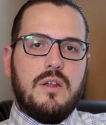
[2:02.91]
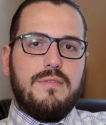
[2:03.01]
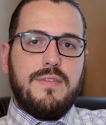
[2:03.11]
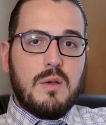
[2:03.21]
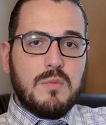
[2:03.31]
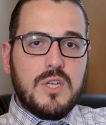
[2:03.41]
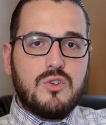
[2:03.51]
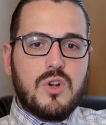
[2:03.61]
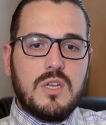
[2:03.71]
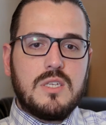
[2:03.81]
their family
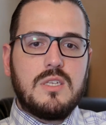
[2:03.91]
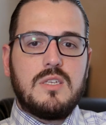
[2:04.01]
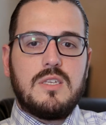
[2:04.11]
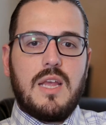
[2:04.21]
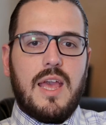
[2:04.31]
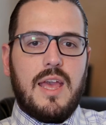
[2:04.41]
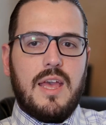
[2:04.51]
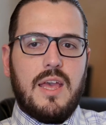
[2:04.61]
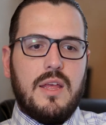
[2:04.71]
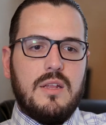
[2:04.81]
trusts,
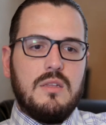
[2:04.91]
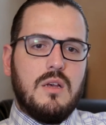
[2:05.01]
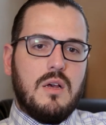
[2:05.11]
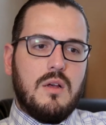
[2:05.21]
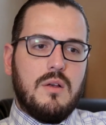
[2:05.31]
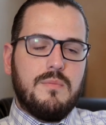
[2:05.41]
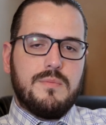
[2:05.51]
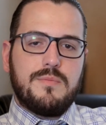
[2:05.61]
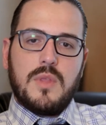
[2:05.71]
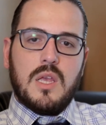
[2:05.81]
and
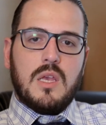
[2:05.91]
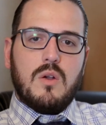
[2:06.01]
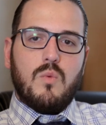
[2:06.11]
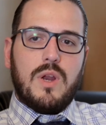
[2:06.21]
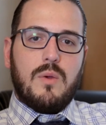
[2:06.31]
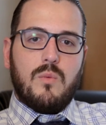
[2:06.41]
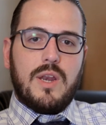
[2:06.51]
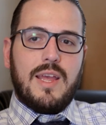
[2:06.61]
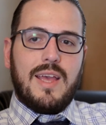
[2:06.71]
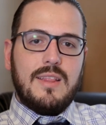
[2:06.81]

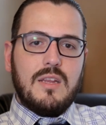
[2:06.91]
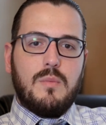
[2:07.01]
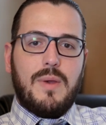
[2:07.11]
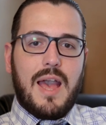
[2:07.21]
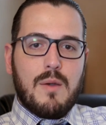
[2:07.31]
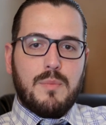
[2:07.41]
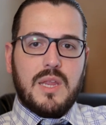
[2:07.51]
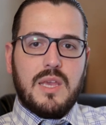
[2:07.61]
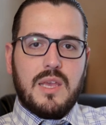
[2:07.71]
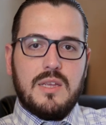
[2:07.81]
what ended up
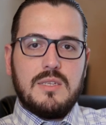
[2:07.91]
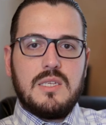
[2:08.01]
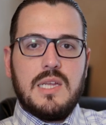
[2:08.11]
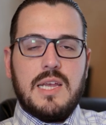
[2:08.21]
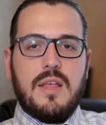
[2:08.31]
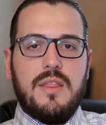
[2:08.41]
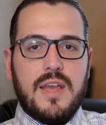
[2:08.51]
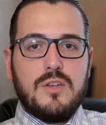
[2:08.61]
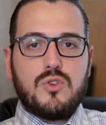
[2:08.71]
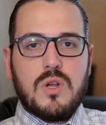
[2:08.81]
happening is
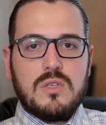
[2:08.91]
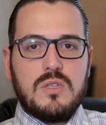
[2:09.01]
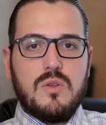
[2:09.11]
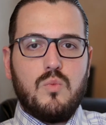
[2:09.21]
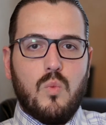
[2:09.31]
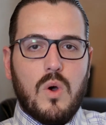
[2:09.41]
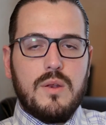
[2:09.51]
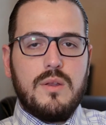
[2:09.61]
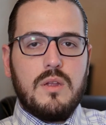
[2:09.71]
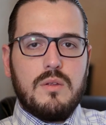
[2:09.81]
they trusted
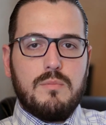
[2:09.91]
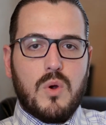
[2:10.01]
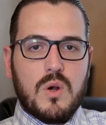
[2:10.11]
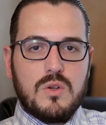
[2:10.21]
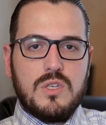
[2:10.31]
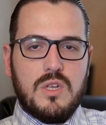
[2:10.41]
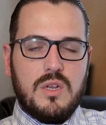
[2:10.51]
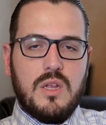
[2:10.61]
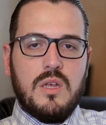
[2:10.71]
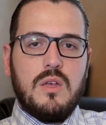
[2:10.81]
one
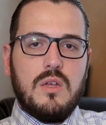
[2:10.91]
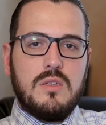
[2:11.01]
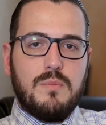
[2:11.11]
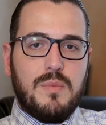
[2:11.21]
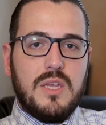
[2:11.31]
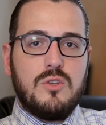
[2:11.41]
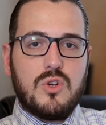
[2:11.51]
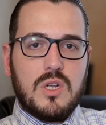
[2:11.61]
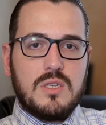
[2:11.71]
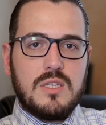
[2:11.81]
person to be
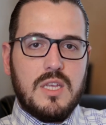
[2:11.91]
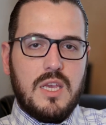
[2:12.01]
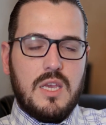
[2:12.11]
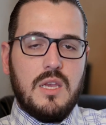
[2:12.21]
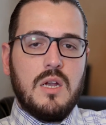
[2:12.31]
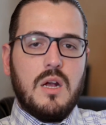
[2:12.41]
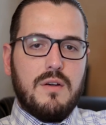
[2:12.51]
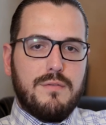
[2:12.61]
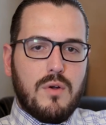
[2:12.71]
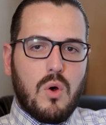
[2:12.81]
trustee
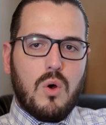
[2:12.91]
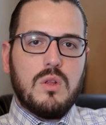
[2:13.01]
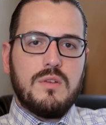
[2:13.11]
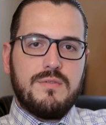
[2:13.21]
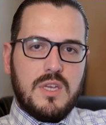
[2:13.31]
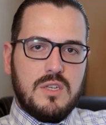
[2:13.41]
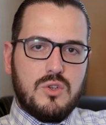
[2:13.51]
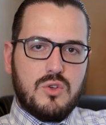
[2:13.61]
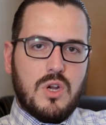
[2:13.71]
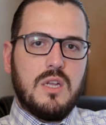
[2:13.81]
of all of these
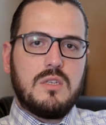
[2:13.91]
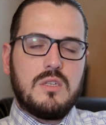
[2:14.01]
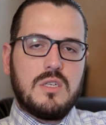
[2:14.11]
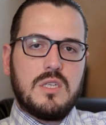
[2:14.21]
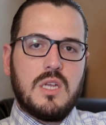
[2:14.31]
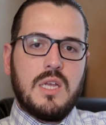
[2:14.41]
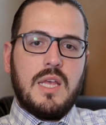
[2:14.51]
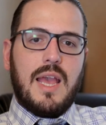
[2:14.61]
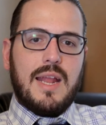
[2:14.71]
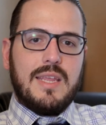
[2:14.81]
trusts
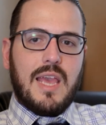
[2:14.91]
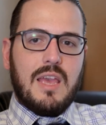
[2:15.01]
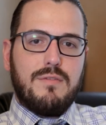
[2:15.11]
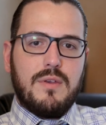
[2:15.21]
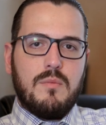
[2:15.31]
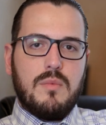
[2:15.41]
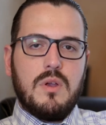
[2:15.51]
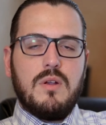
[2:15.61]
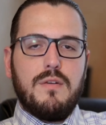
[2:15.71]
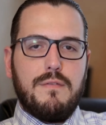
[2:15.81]
and gave him
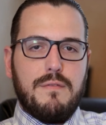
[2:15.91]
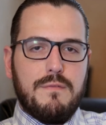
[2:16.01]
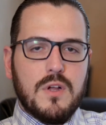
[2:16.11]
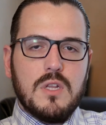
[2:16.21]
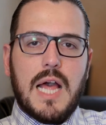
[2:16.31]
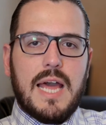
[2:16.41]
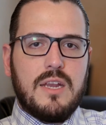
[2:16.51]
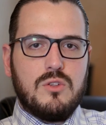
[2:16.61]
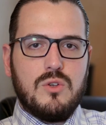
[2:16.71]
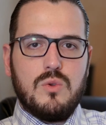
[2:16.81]
full
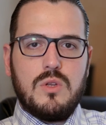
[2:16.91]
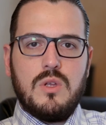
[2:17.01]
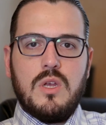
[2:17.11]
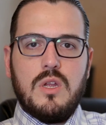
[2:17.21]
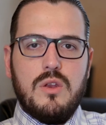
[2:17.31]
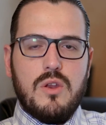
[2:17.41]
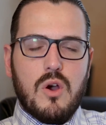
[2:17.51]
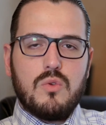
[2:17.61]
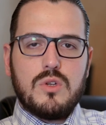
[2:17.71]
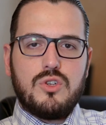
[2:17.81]
latitude,
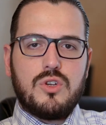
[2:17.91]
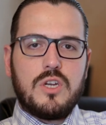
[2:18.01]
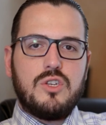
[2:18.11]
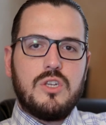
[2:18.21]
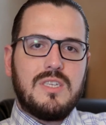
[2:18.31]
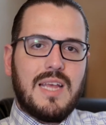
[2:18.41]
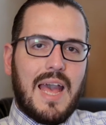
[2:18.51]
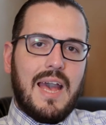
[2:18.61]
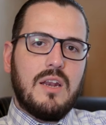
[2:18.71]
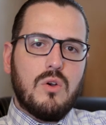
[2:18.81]
no restrictions
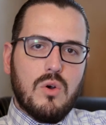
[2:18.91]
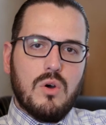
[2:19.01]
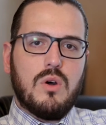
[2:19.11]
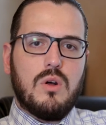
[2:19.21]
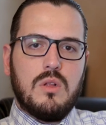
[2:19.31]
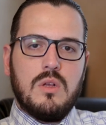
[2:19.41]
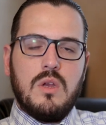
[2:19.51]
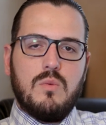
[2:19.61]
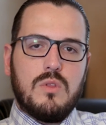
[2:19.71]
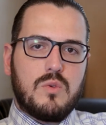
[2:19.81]
at all
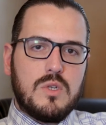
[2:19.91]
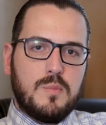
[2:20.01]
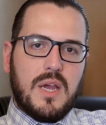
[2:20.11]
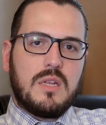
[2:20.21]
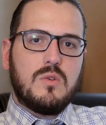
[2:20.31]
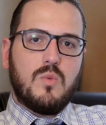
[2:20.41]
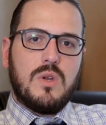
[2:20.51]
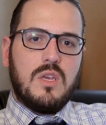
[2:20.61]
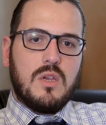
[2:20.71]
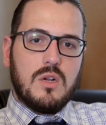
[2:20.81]
with respect to
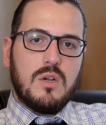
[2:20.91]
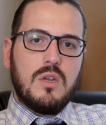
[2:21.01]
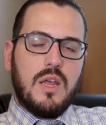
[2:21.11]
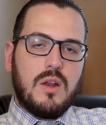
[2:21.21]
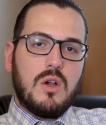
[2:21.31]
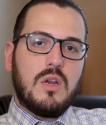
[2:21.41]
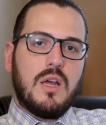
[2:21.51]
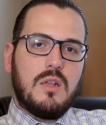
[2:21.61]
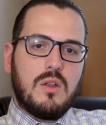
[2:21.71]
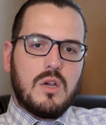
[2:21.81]
what he could and
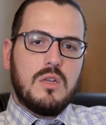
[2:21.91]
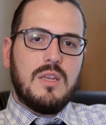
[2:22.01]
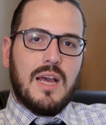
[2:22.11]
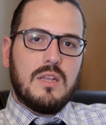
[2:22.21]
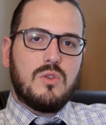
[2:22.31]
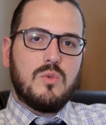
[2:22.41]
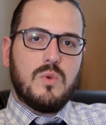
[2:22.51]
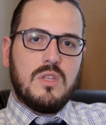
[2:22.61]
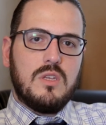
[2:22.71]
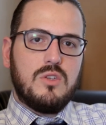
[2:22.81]
could not do
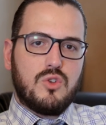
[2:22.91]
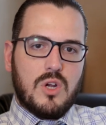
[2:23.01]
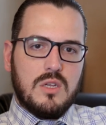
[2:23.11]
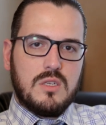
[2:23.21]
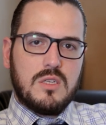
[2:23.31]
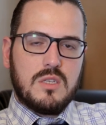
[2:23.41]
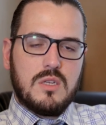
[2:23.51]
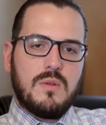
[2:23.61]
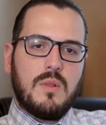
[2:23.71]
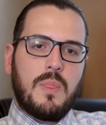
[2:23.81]
with these trusts.
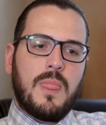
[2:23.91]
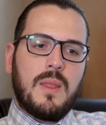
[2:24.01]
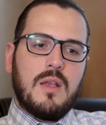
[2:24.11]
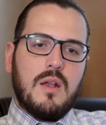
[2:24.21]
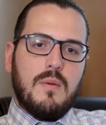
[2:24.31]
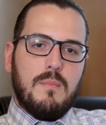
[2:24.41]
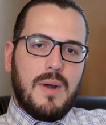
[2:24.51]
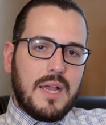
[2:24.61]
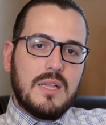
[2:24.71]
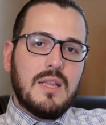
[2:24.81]

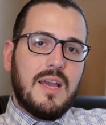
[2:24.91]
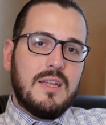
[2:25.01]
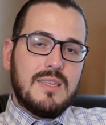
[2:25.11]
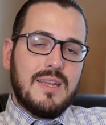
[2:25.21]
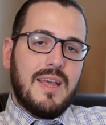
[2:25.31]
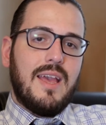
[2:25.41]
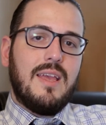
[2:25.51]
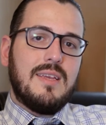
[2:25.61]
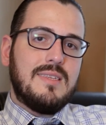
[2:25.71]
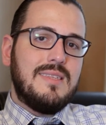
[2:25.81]
My client
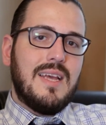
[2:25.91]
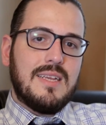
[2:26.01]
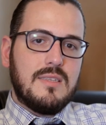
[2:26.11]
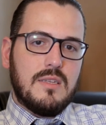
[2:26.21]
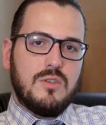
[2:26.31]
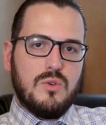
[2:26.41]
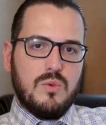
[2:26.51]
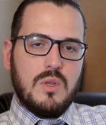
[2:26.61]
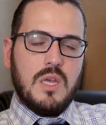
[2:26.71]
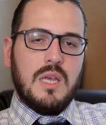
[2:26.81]
today is
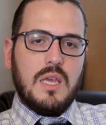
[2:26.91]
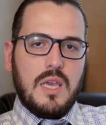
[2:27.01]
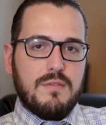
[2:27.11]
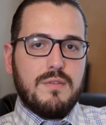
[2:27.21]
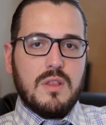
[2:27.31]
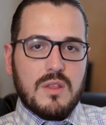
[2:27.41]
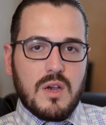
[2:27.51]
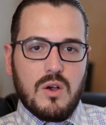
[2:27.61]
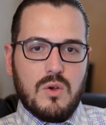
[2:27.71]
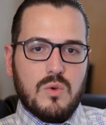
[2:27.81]
destitute, even
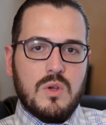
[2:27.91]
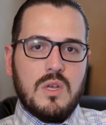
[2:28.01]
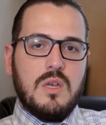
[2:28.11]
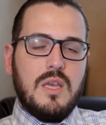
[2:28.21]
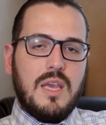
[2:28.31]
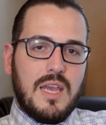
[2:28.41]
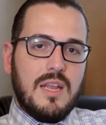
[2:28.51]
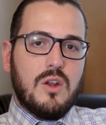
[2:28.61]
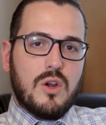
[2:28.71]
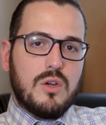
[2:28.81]
though
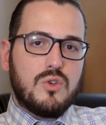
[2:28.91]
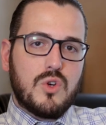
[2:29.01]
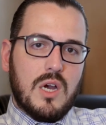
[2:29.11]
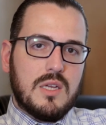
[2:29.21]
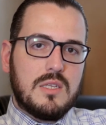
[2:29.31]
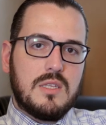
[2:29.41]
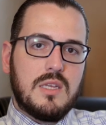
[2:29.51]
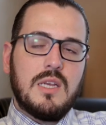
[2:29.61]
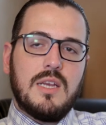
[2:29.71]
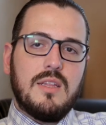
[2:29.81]
in her trust
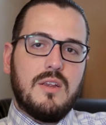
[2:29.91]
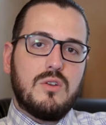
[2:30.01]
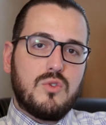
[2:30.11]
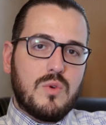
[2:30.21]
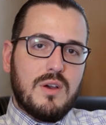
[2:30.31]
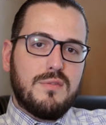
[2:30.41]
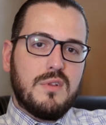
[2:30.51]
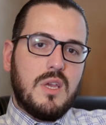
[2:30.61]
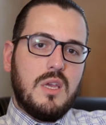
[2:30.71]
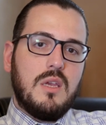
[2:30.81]
there's
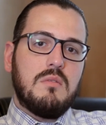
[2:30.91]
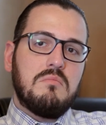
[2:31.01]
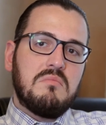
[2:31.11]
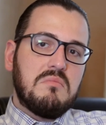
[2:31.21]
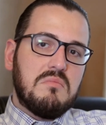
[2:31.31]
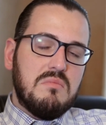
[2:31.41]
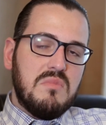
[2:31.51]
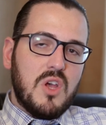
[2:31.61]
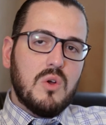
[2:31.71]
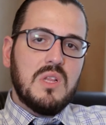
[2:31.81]
roughly
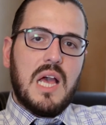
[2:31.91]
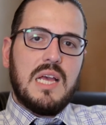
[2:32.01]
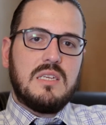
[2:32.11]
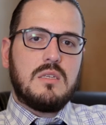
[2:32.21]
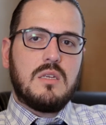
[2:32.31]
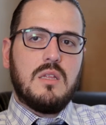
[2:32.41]
no less